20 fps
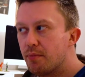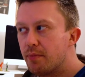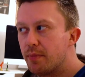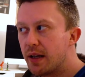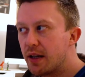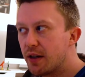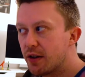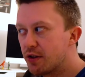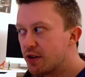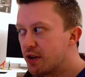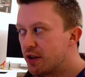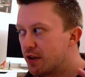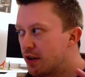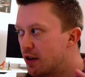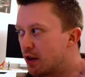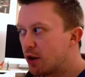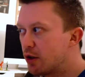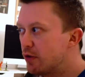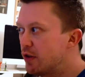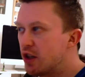Because you
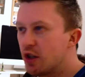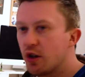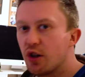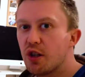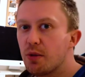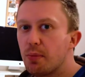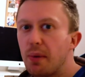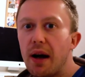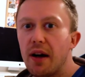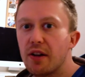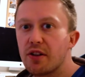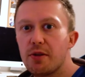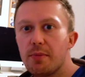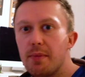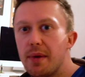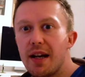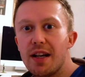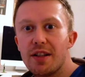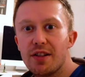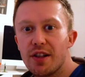look at the touch bar, it's
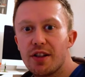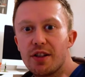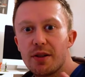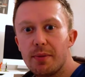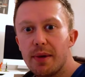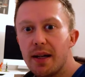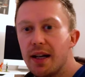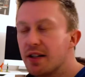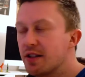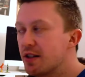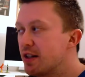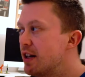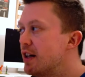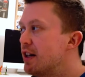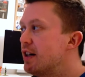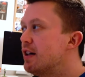amazing.